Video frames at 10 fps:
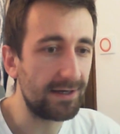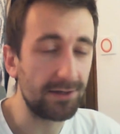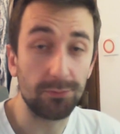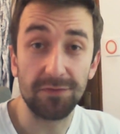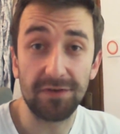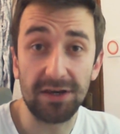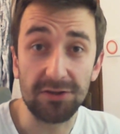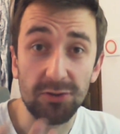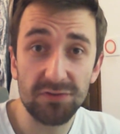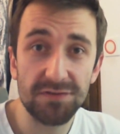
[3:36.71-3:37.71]
I hope you find it
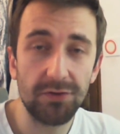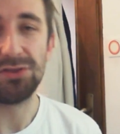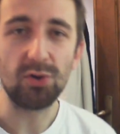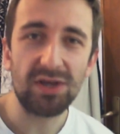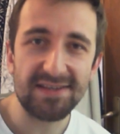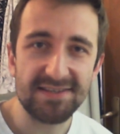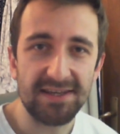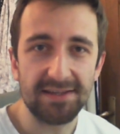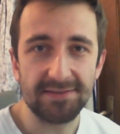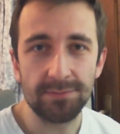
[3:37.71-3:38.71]
useful. Don't
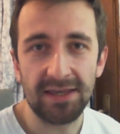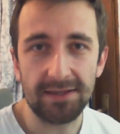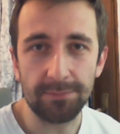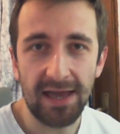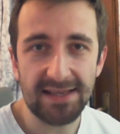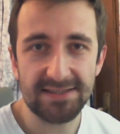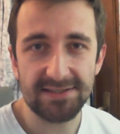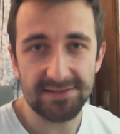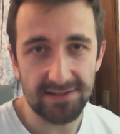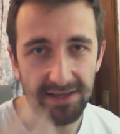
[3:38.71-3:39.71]
hesitate to make masks
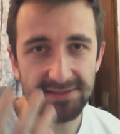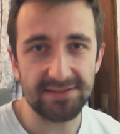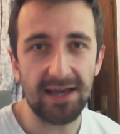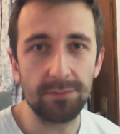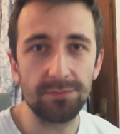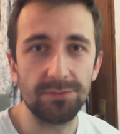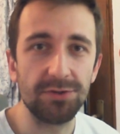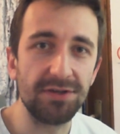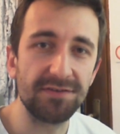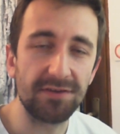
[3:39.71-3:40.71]
next time you
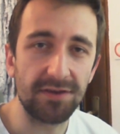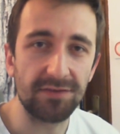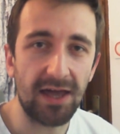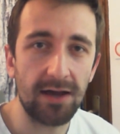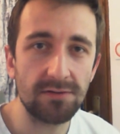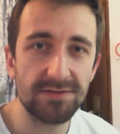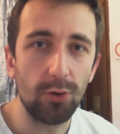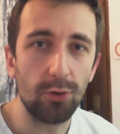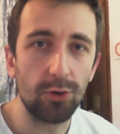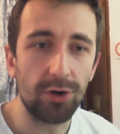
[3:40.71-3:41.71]
need to leave the house,
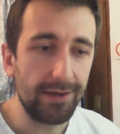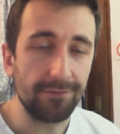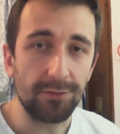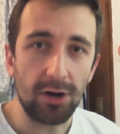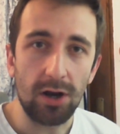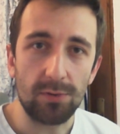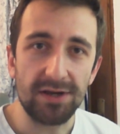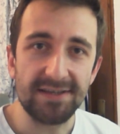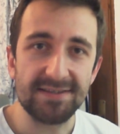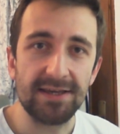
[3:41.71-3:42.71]
or if you're already
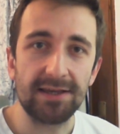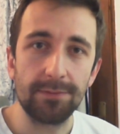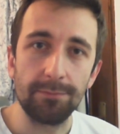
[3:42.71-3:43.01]
sick,